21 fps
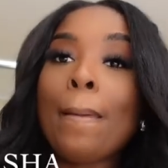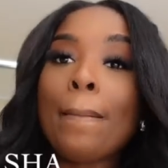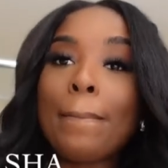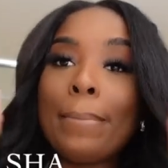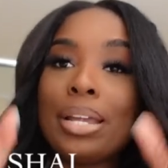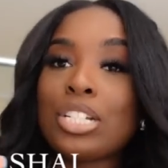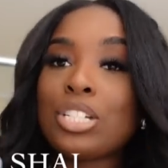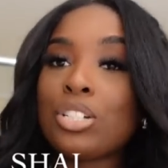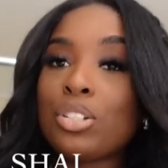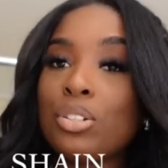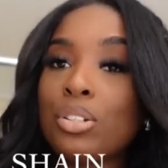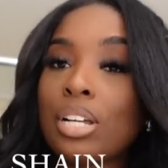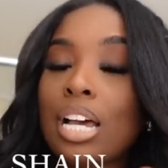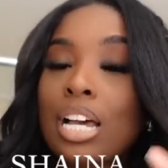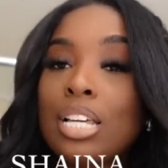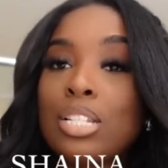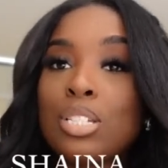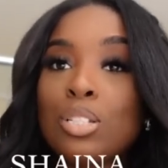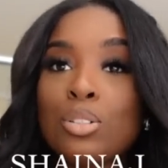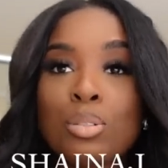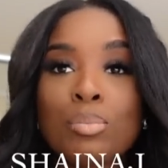Make sure you
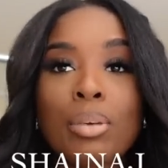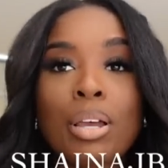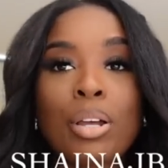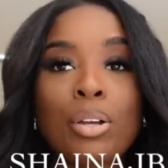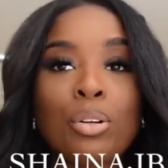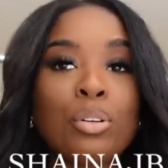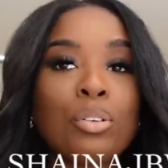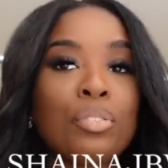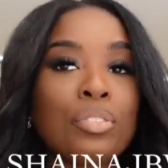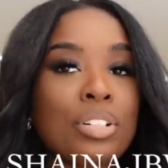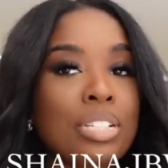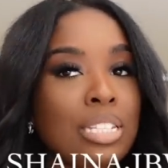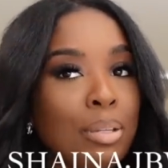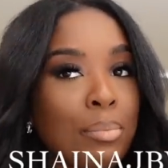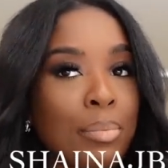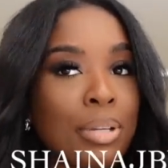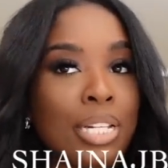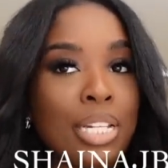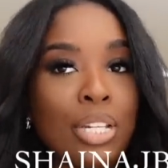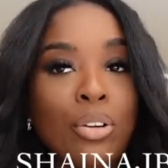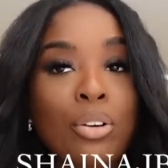guys use my code for
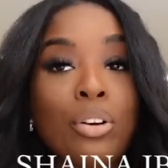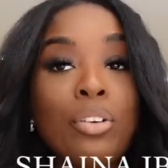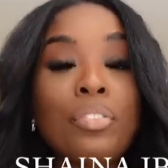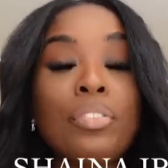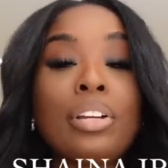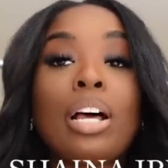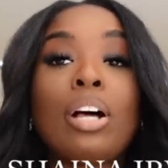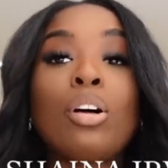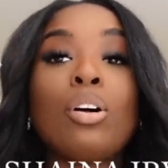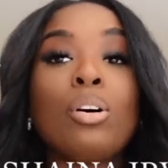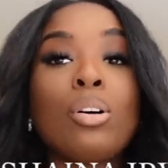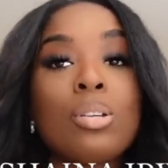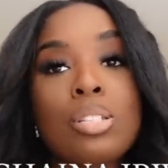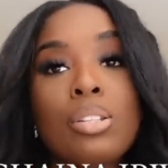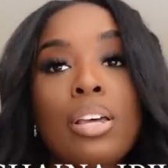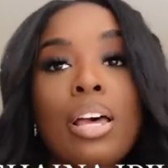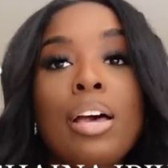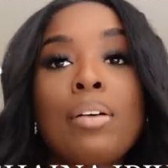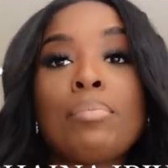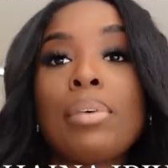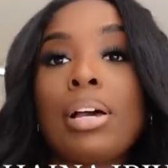some money off, and I'll
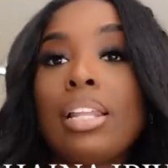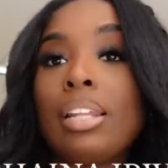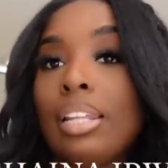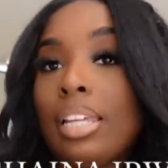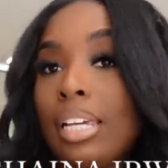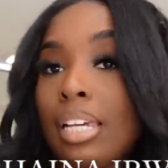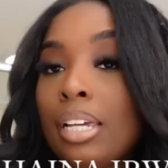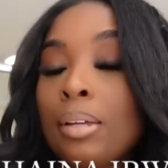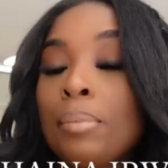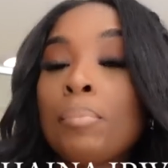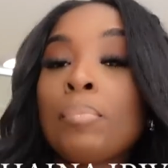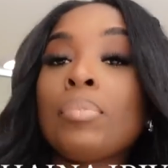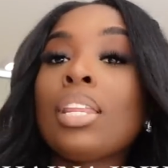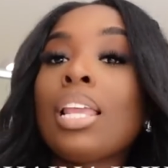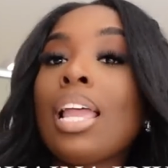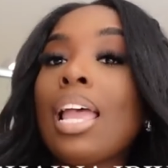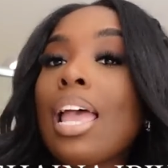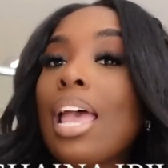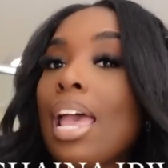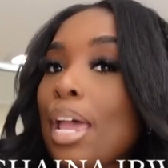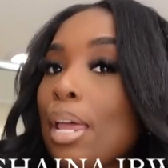also have my link
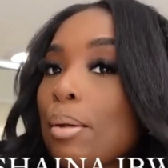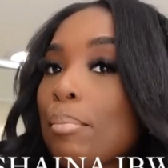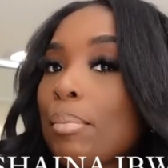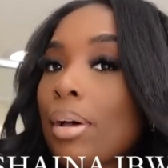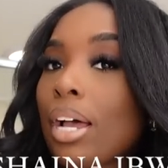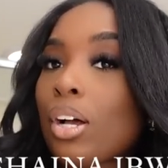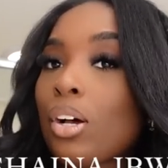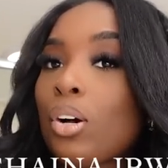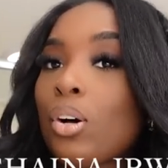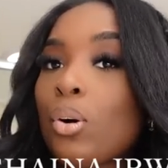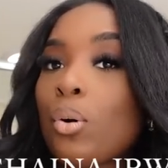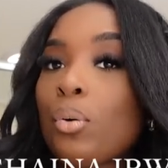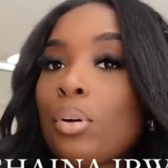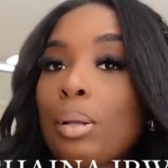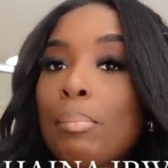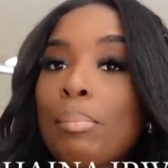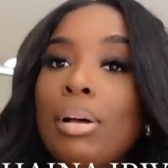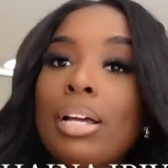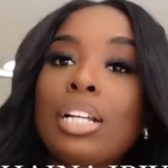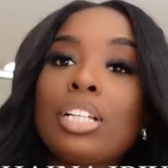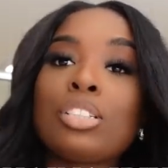and my code
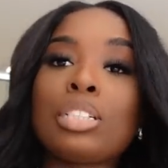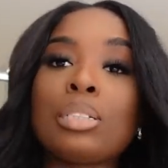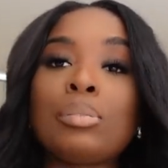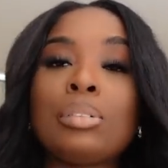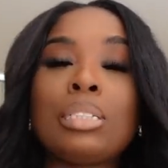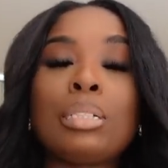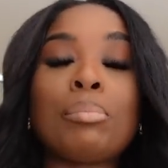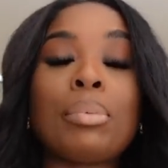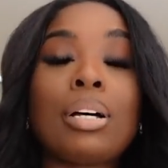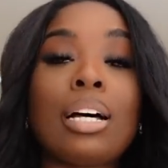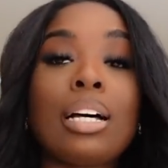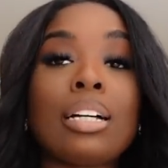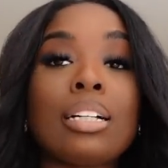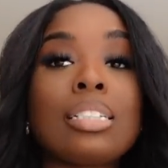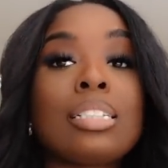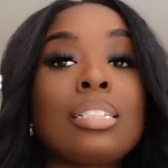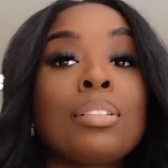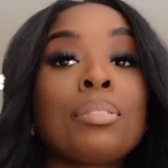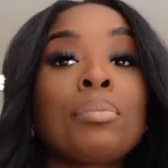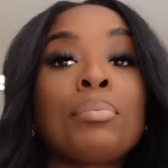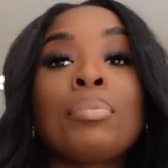in my description
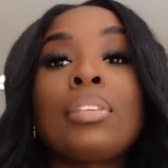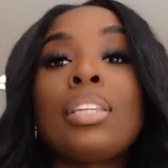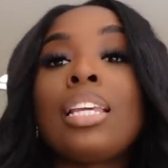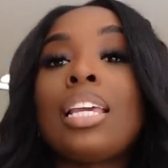box.